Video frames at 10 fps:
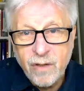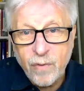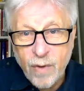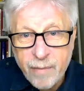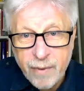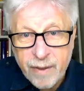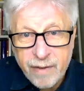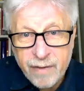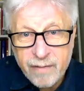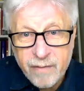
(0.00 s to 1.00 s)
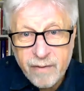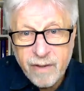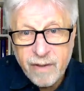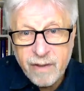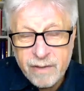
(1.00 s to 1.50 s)
cramping,
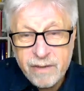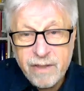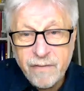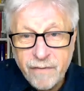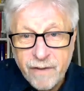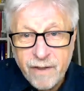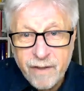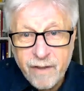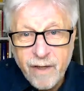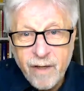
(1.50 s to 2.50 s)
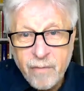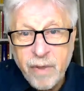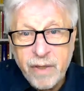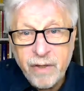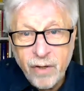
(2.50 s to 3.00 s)
stiffening,
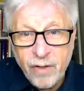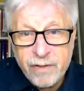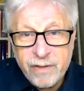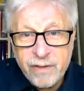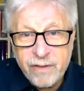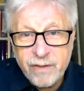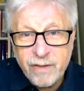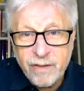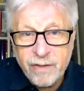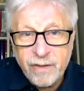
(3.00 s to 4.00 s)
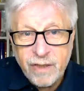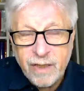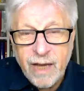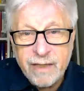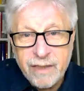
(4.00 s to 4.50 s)
because the
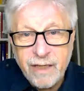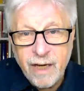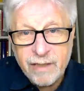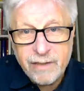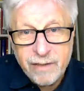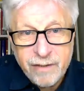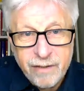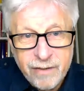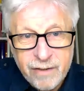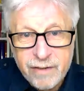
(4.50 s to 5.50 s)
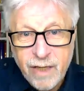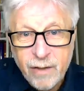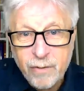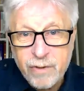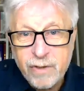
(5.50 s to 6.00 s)
lactic acid is
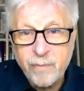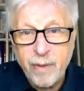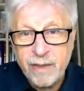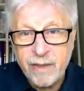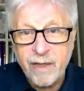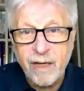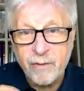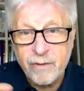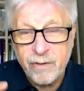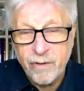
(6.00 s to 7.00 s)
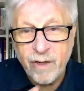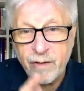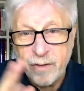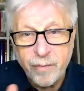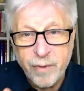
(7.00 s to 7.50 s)
now spilling out or
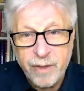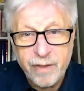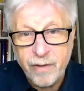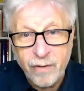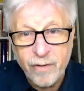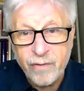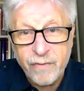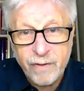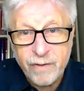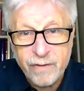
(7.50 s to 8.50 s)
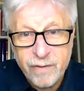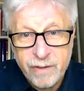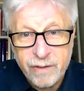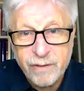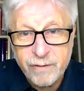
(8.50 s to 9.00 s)
accumulating all over the
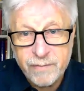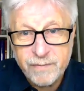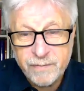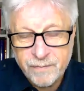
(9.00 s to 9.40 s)
tissues.